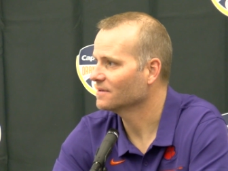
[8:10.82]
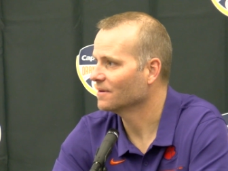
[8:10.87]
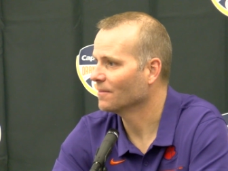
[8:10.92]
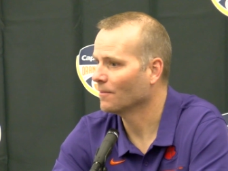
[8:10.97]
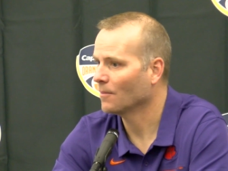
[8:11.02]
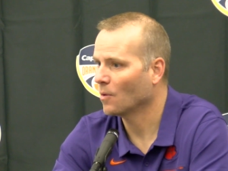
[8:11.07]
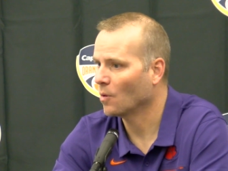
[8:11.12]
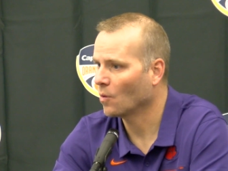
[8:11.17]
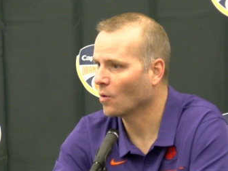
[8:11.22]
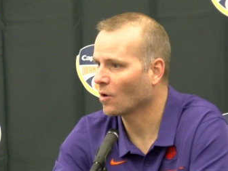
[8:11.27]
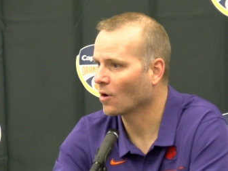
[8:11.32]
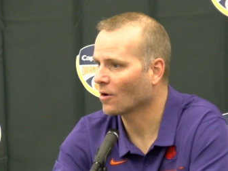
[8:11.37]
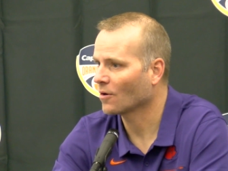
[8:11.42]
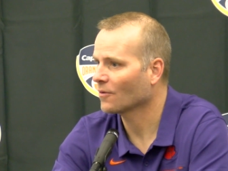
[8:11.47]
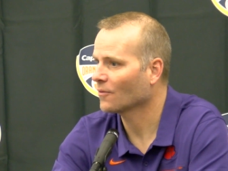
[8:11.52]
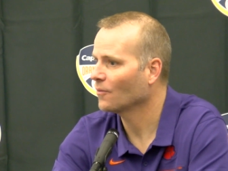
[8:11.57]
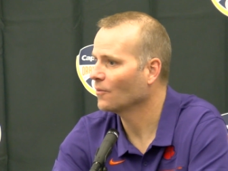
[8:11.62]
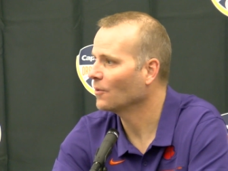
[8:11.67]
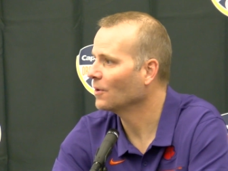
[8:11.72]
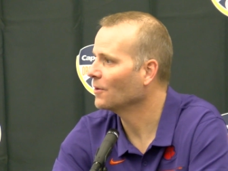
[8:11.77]
the
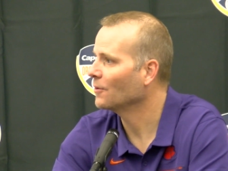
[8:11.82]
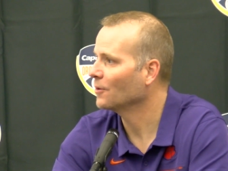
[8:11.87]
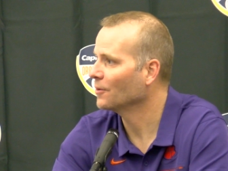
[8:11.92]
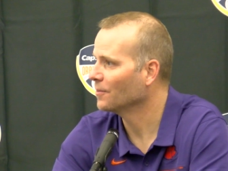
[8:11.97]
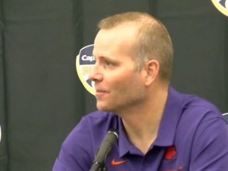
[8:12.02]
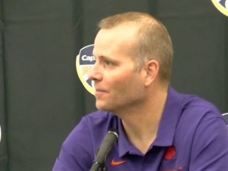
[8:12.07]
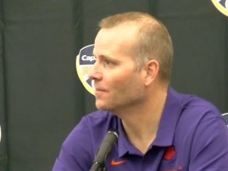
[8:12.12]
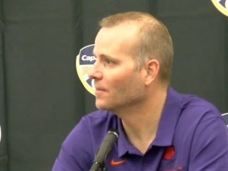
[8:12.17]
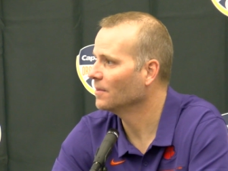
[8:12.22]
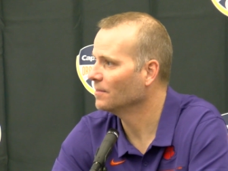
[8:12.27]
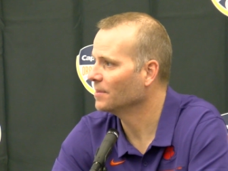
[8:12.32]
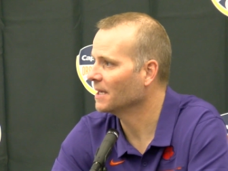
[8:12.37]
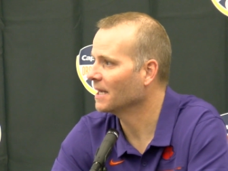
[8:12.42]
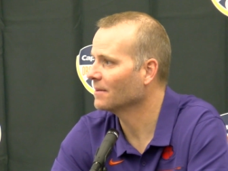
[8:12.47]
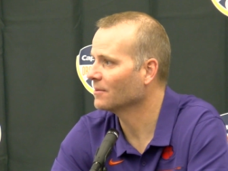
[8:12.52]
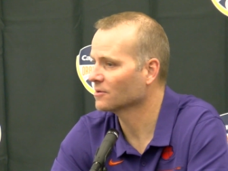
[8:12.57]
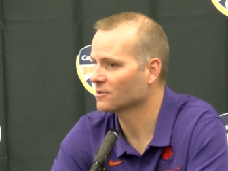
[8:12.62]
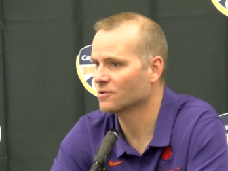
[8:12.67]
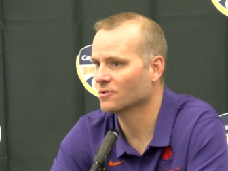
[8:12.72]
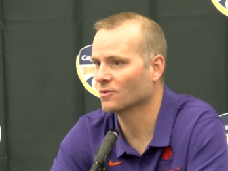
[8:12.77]
more we would be
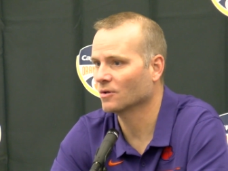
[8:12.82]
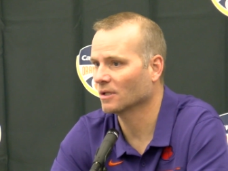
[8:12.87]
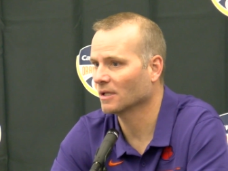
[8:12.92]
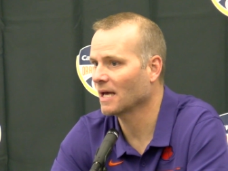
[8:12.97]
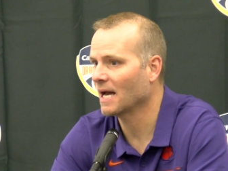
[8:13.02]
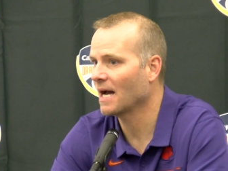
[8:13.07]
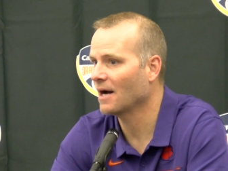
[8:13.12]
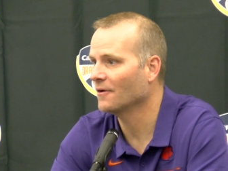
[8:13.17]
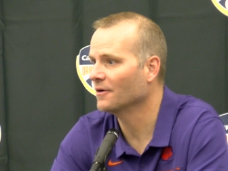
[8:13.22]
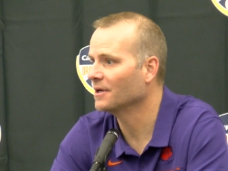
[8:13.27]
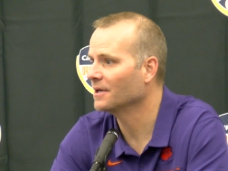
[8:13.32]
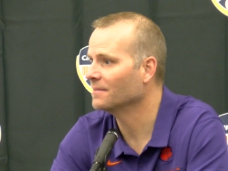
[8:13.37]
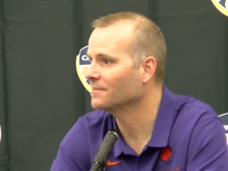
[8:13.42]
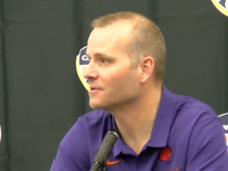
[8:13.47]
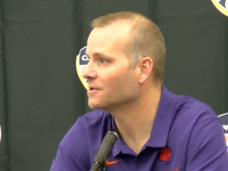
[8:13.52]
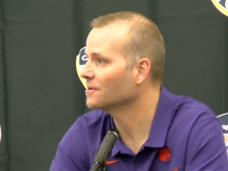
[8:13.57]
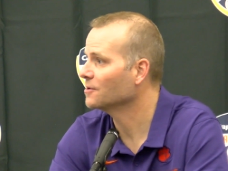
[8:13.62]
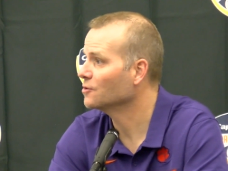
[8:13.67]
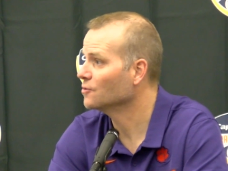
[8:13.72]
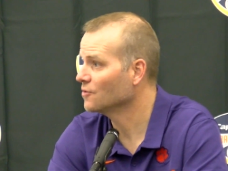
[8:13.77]
able to allow him
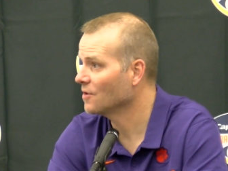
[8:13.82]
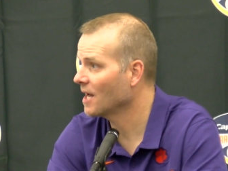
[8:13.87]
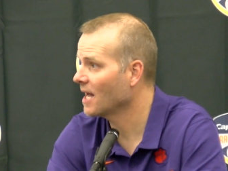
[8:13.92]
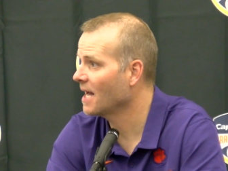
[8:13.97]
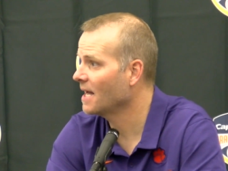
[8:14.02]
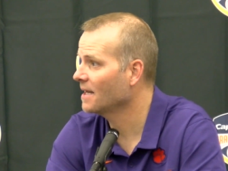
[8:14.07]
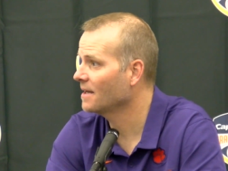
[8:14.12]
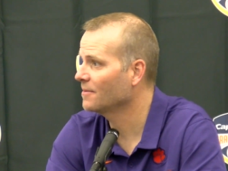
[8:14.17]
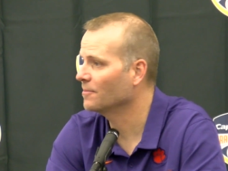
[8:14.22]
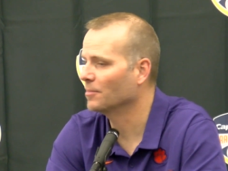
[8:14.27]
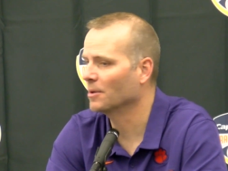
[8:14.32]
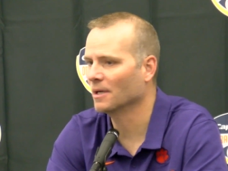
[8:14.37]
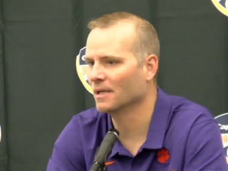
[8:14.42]
to do that.